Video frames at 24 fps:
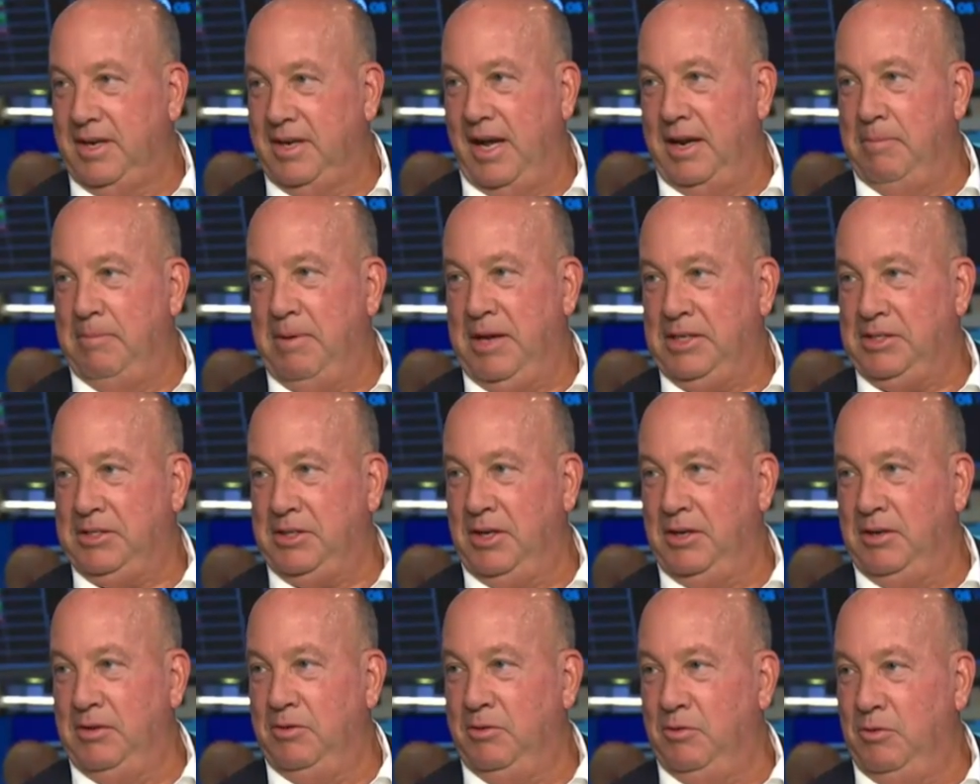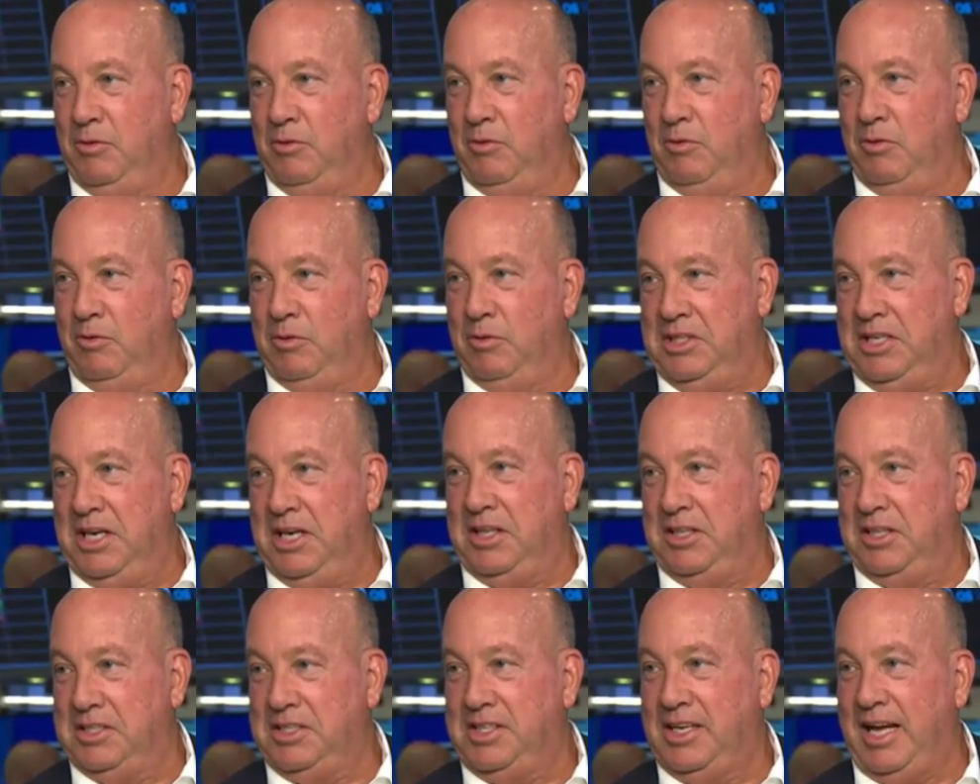kind of based on
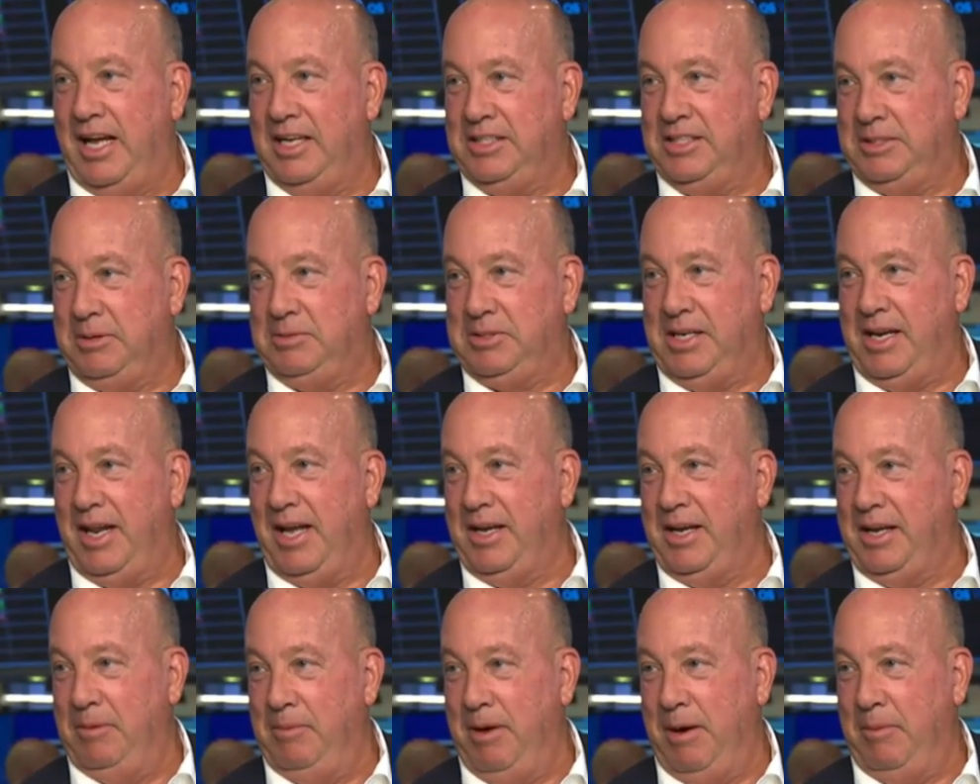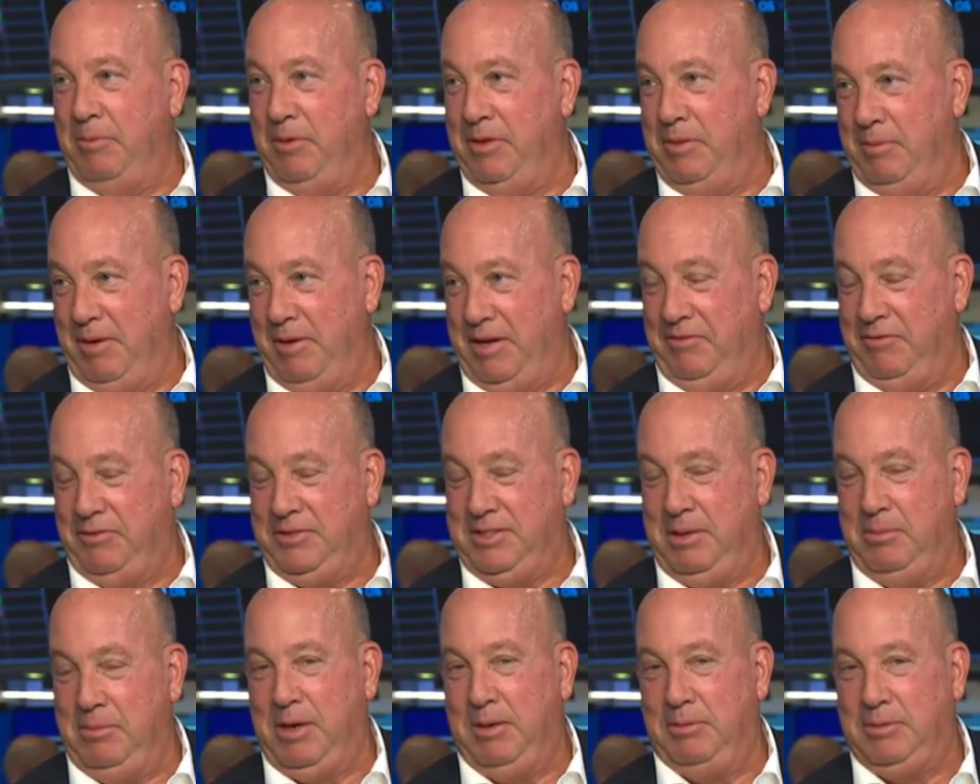ridiculous concepts that I come up with, my
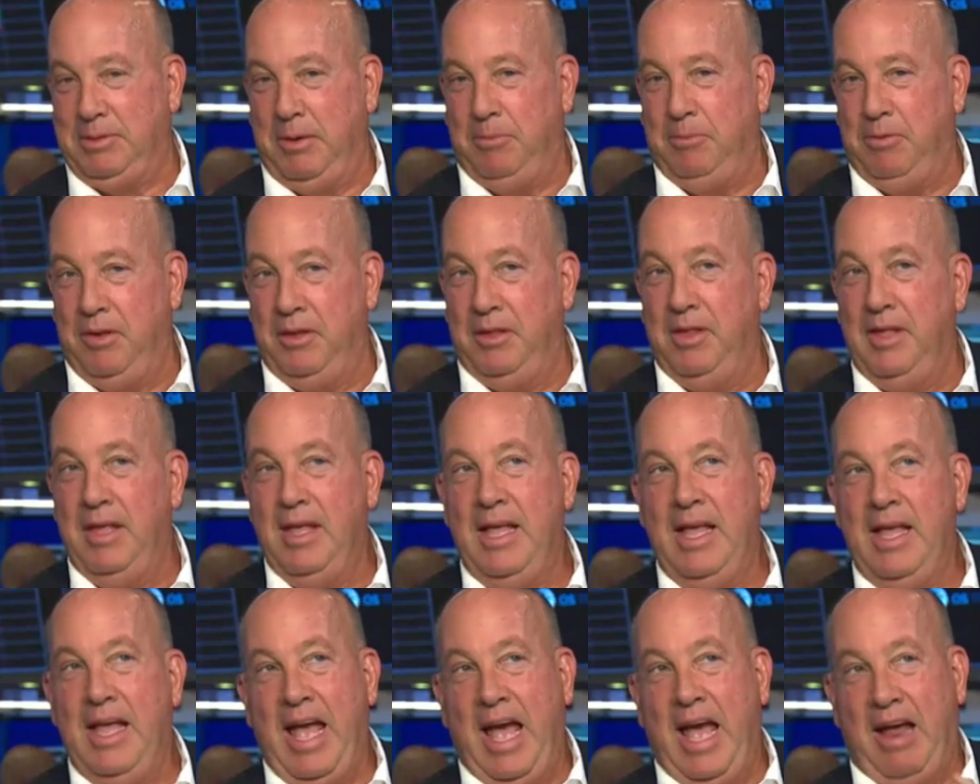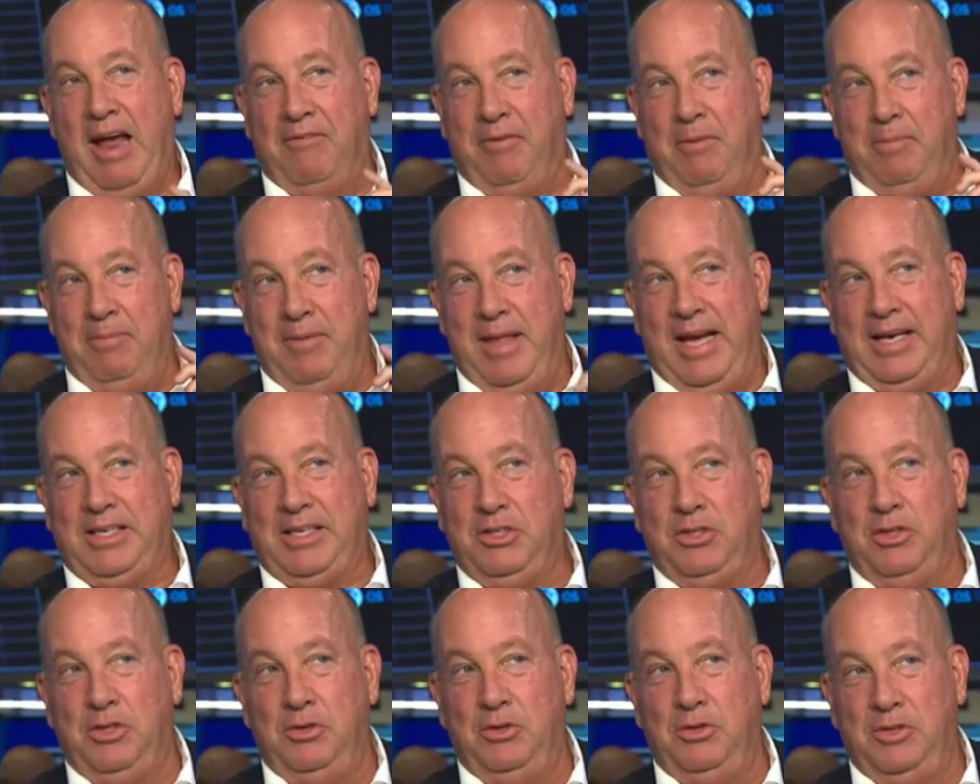team comes up with. And from
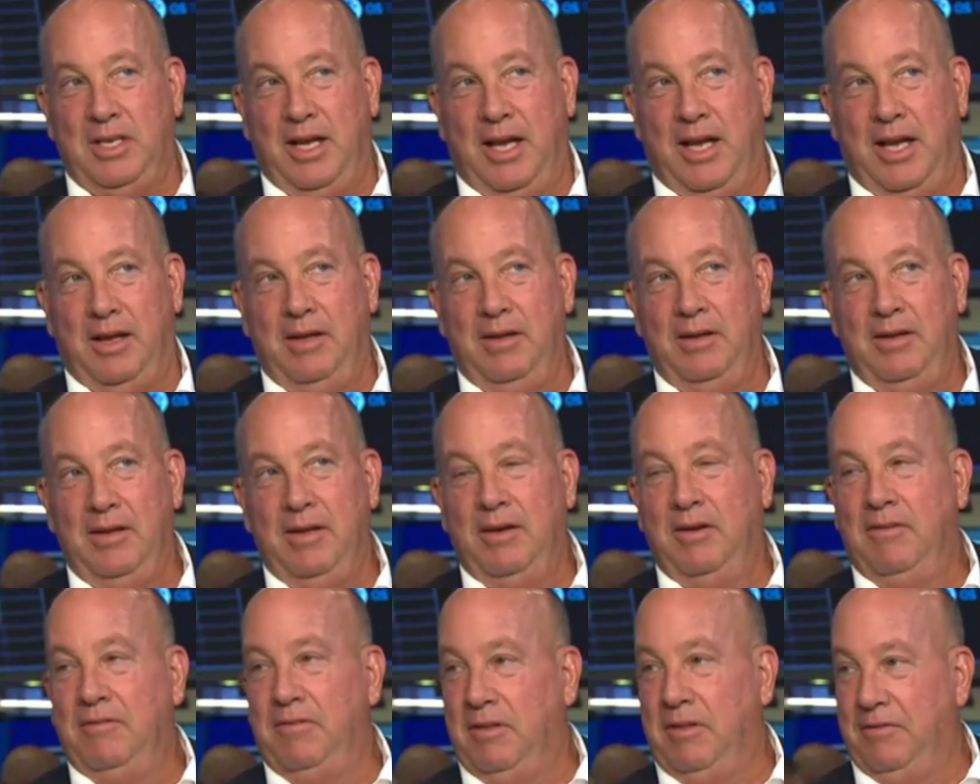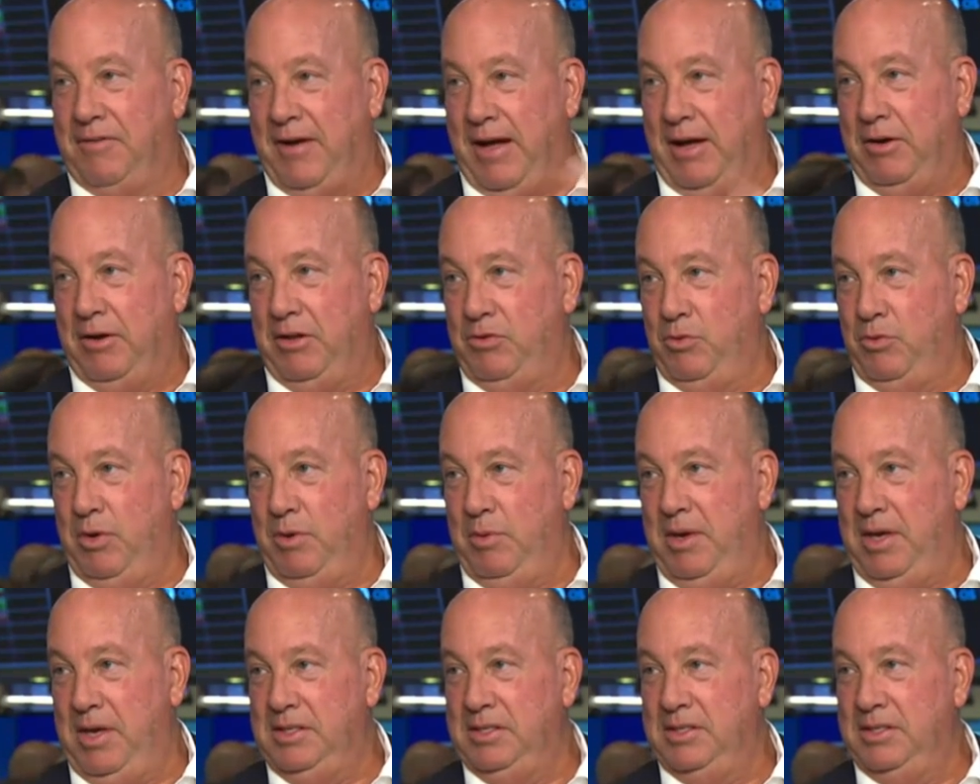next Tuesday for the following 3
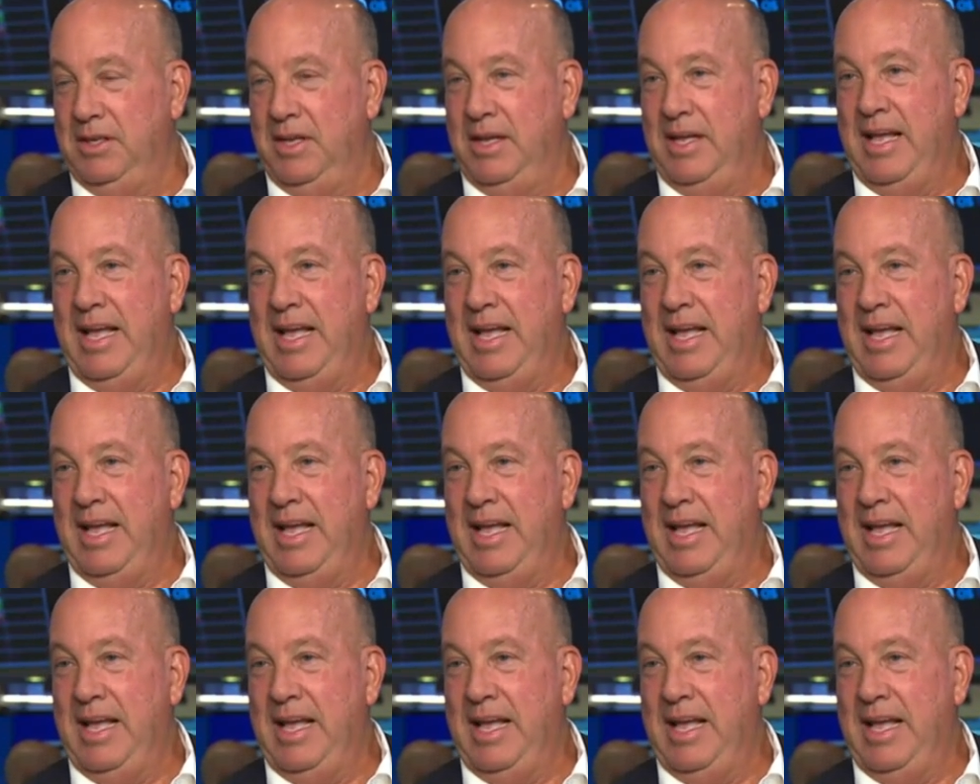weeks,